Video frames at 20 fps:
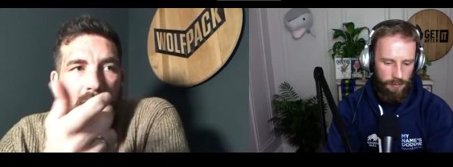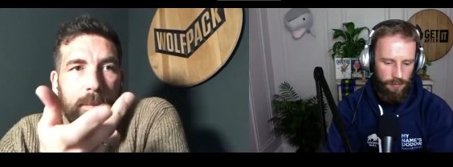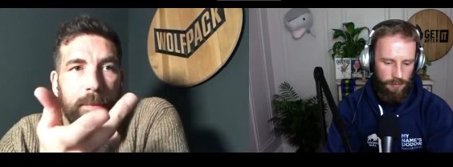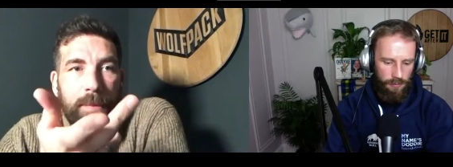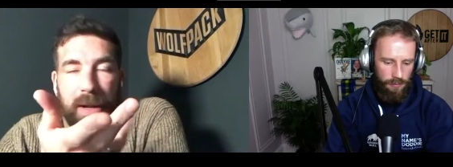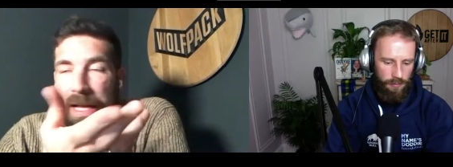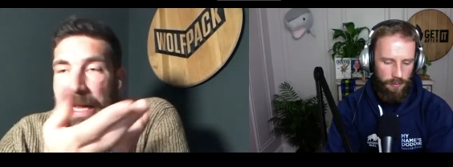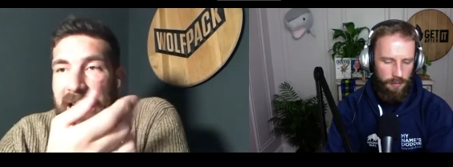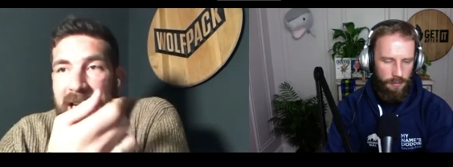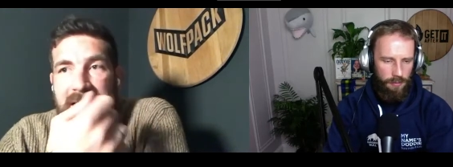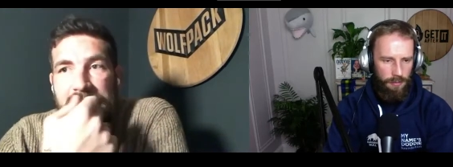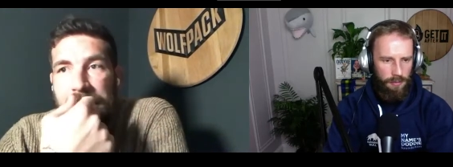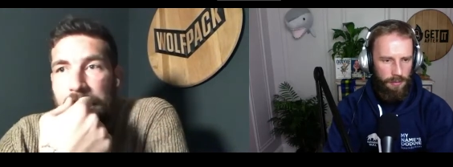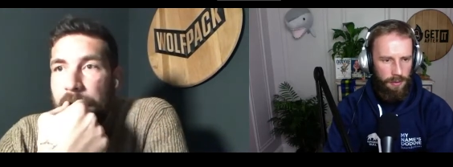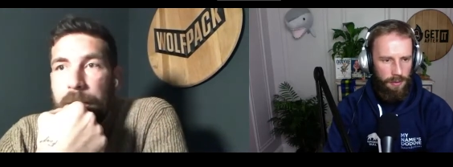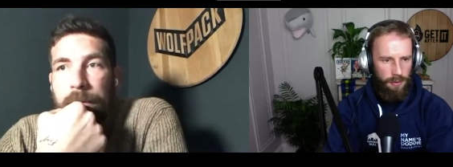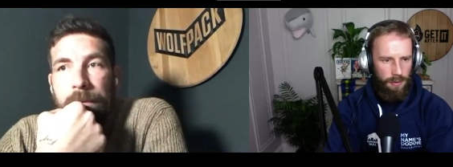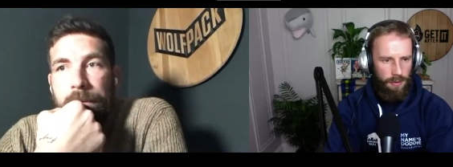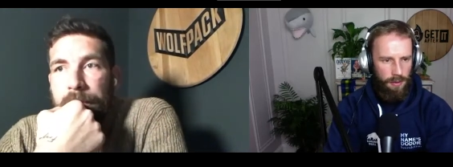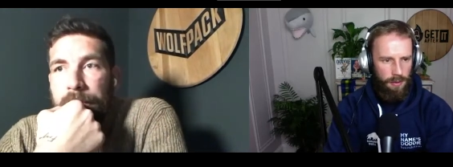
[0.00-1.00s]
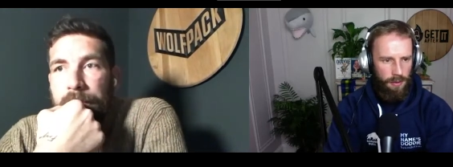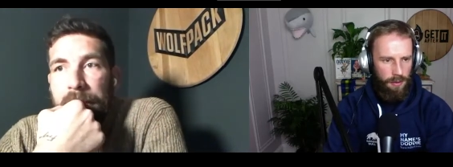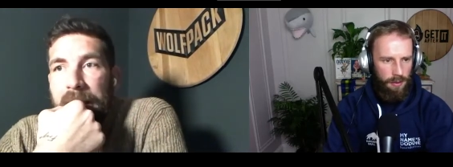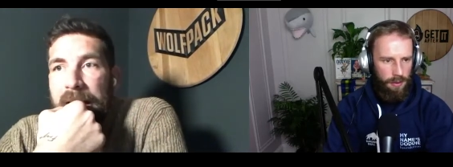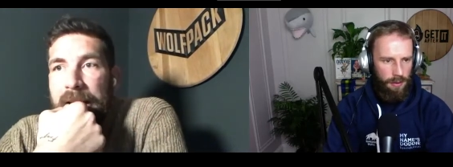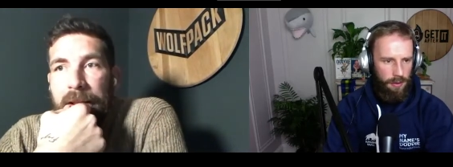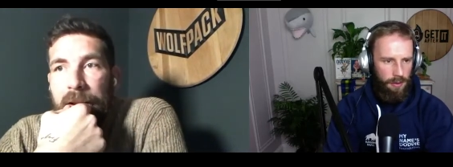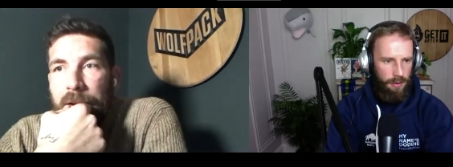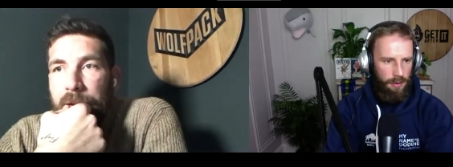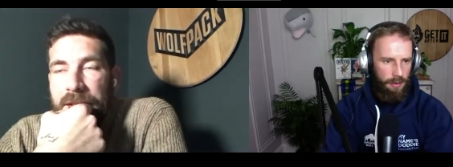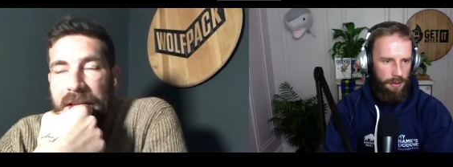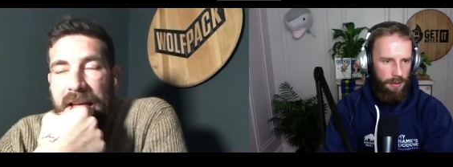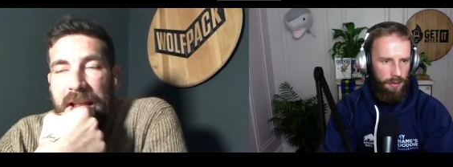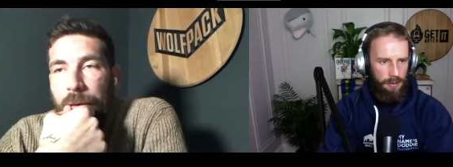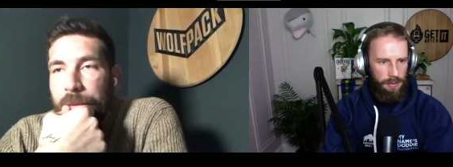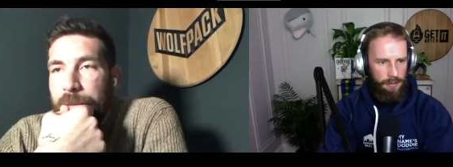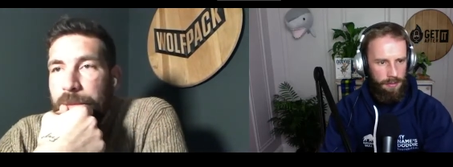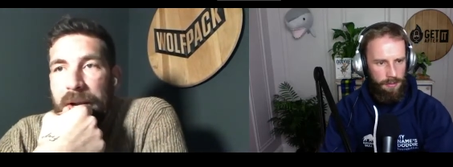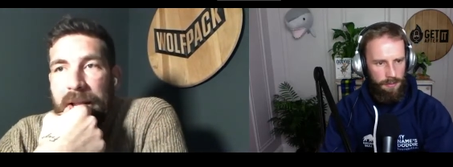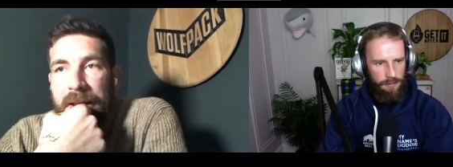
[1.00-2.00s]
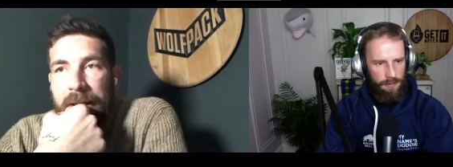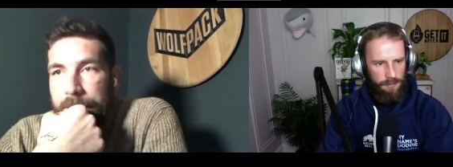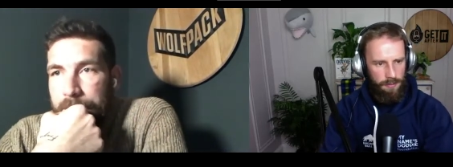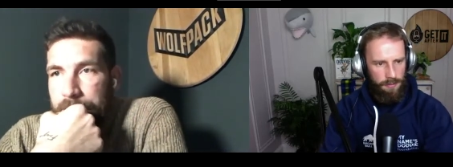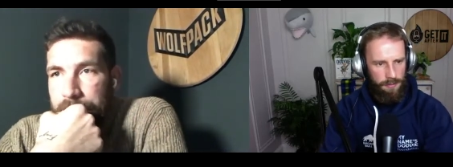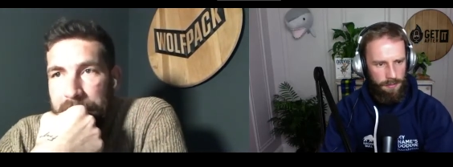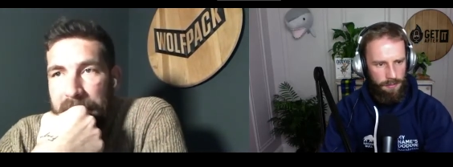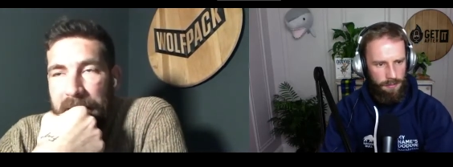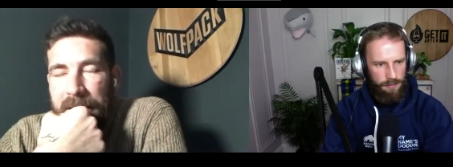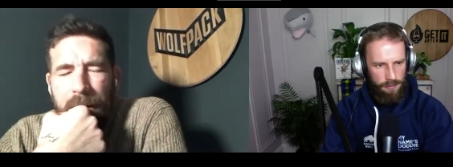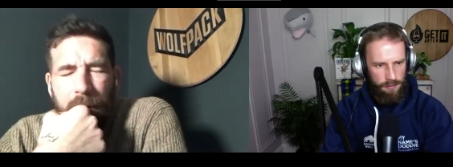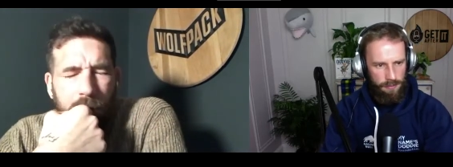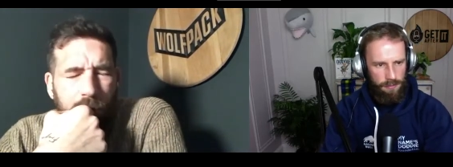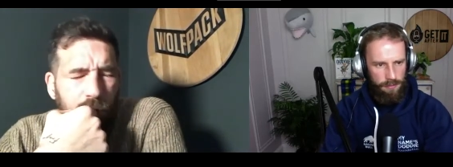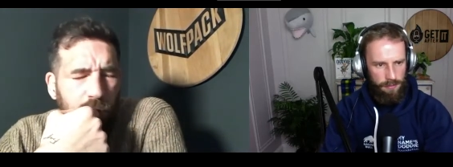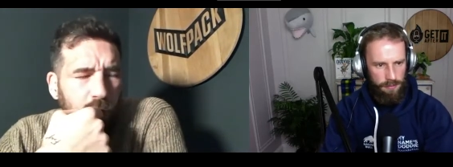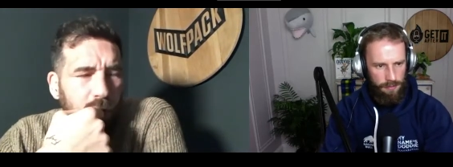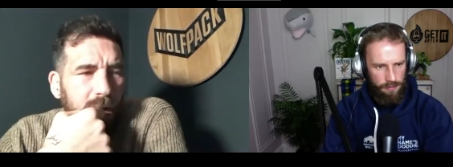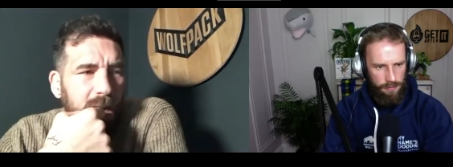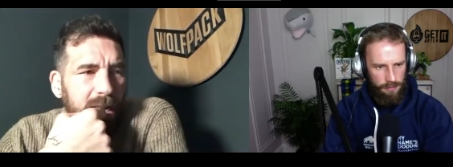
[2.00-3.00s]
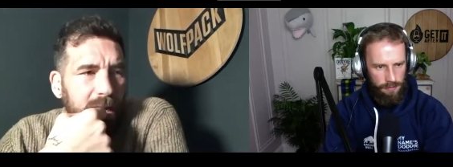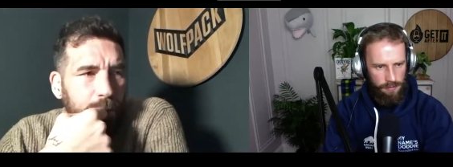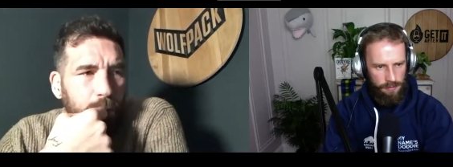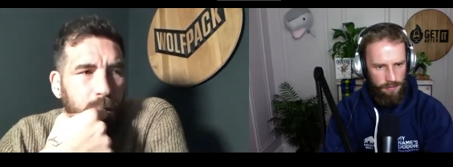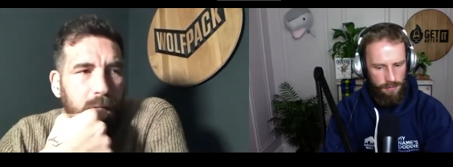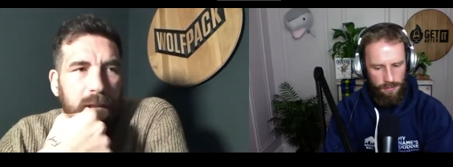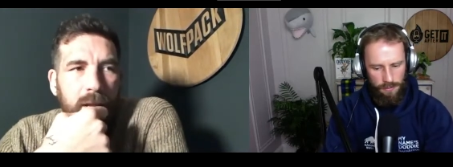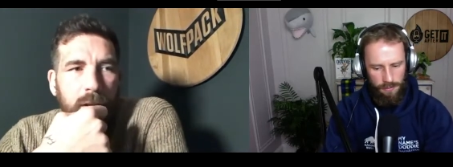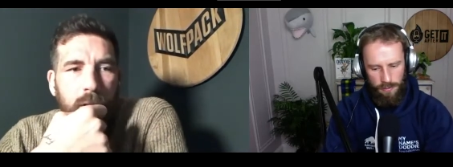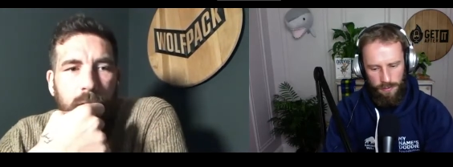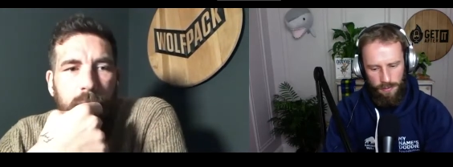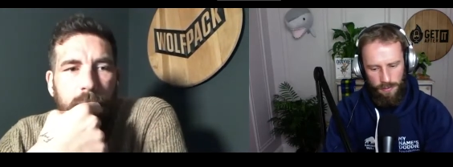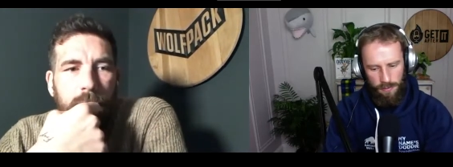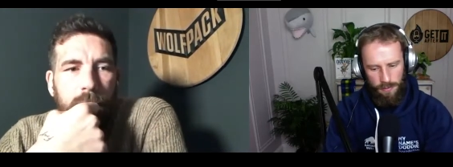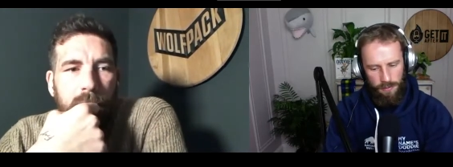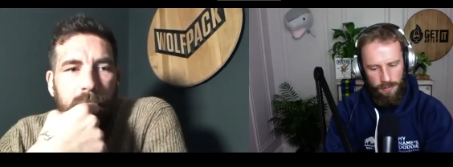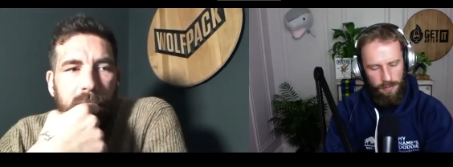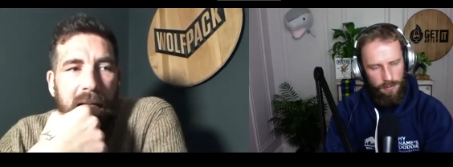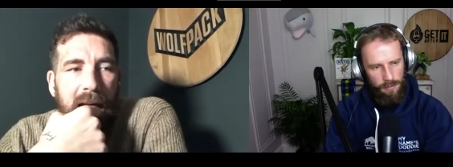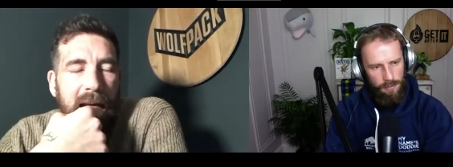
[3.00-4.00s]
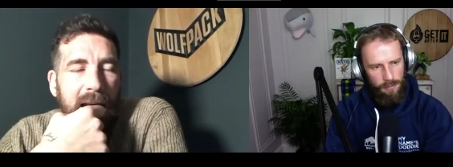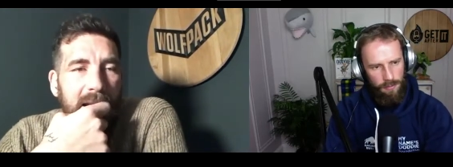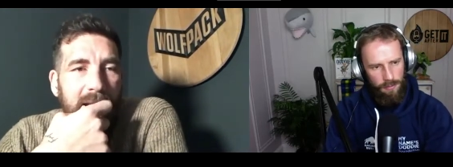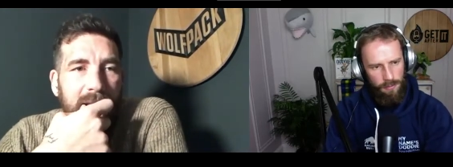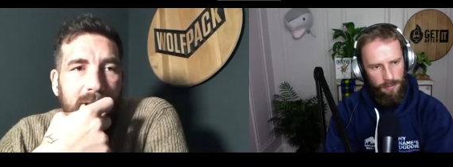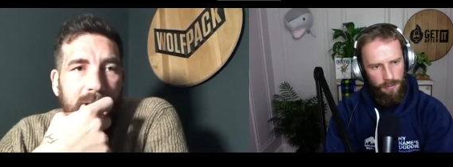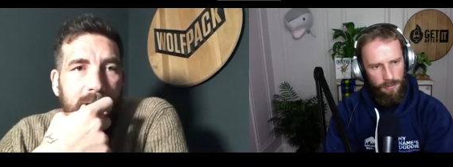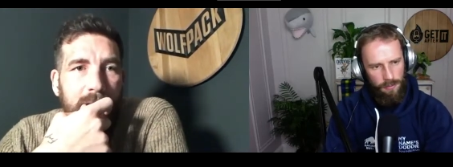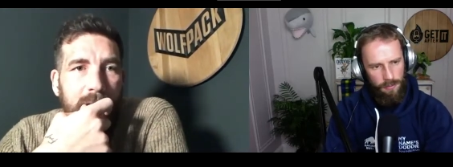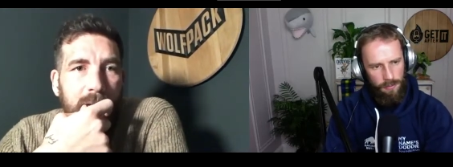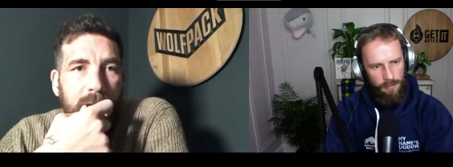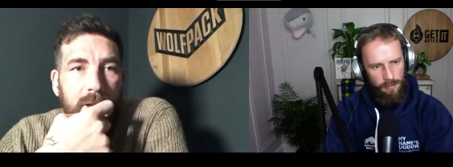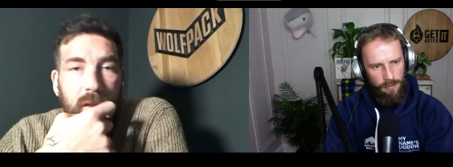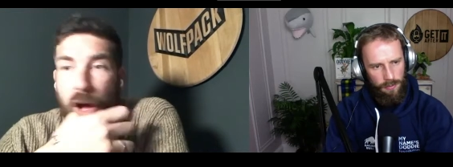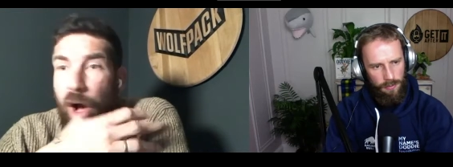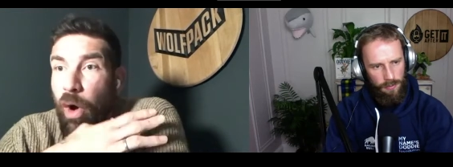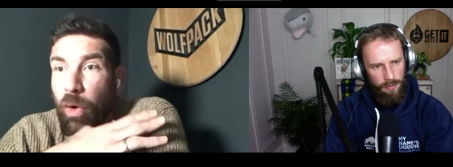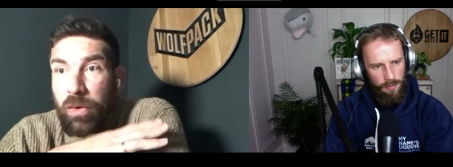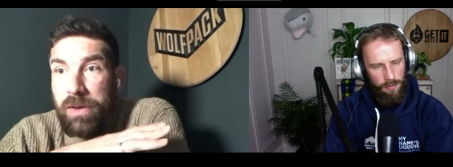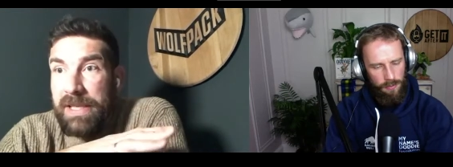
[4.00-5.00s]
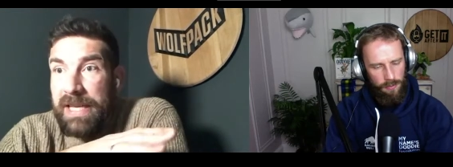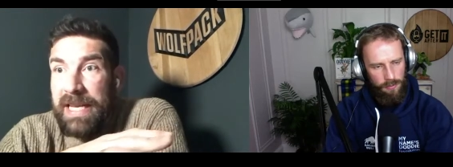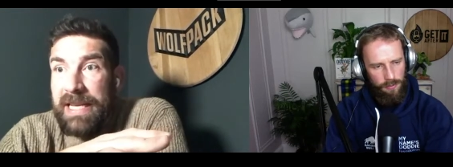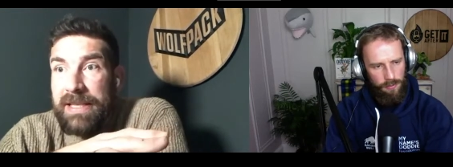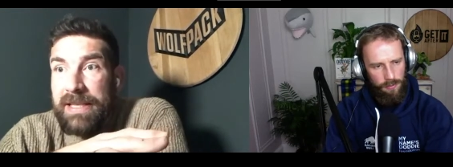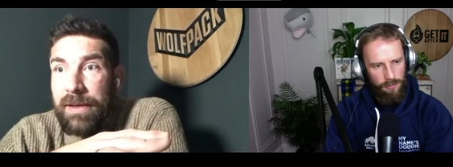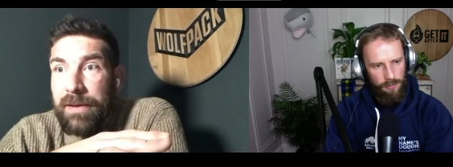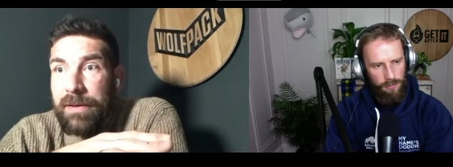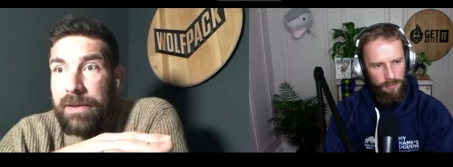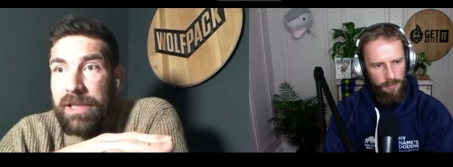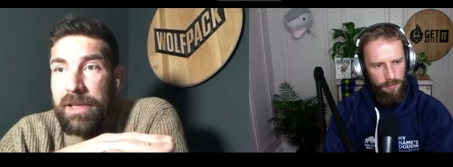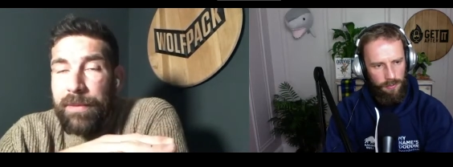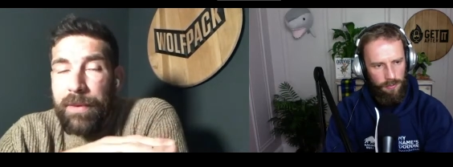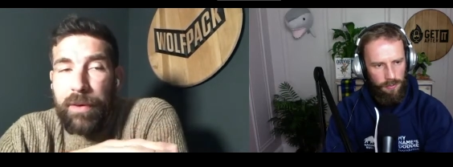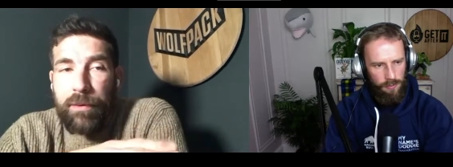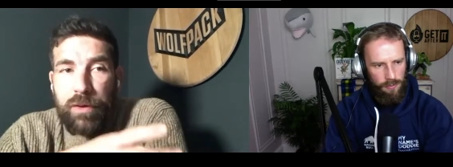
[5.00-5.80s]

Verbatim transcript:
Speaker 1: But Glasgow, mate, they look brilliant. They look really, really good. And the whole season, some of the